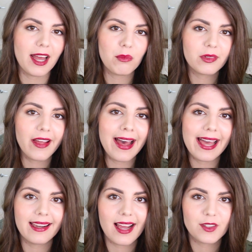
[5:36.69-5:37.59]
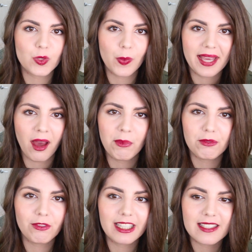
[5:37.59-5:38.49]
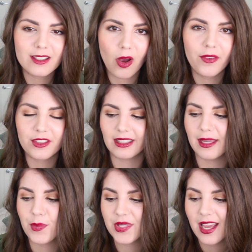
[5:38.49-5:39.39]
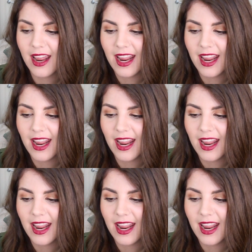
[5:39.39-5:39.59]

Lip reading: I apply it and I just wake up with really soft lips.